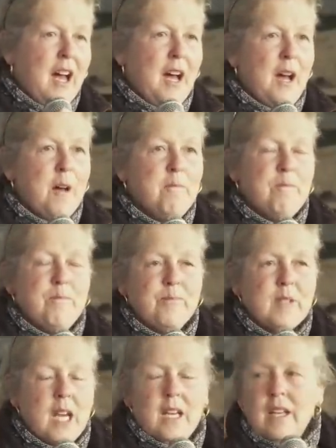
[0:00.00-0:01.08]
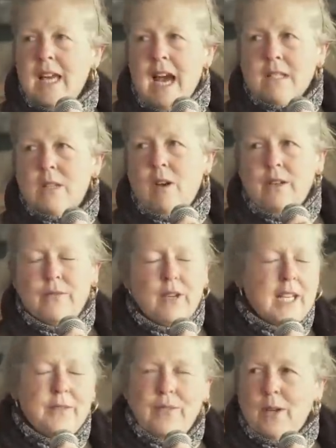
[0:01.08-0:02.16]
And the cattle, I
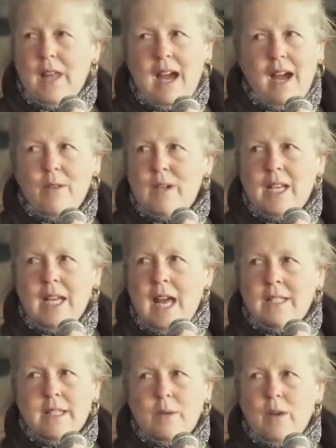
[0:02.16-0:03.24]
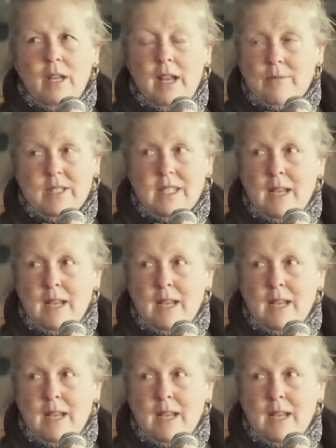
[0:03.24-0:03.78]
really feel that. I really hate it when I have to